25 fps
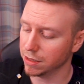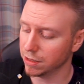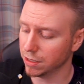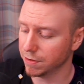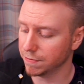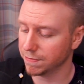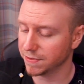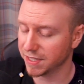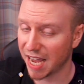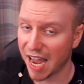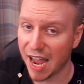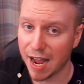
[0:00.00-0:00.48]
lot
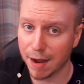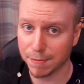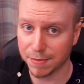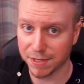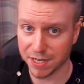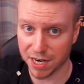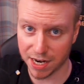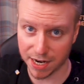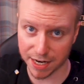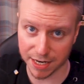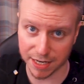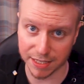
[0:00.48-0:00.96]
of tab
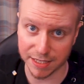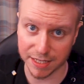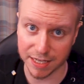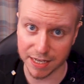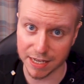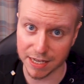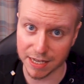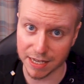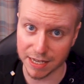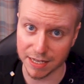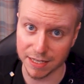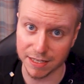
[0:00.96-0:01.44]

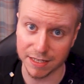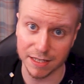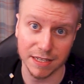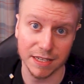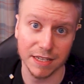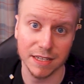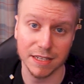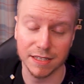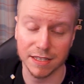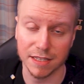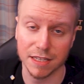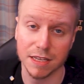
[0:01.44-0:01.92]
targeting is
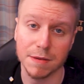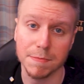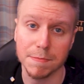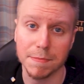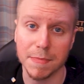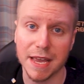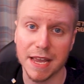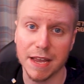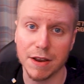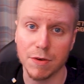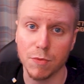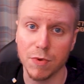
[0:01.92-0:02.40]
the
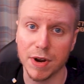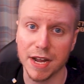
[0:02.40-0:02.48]
main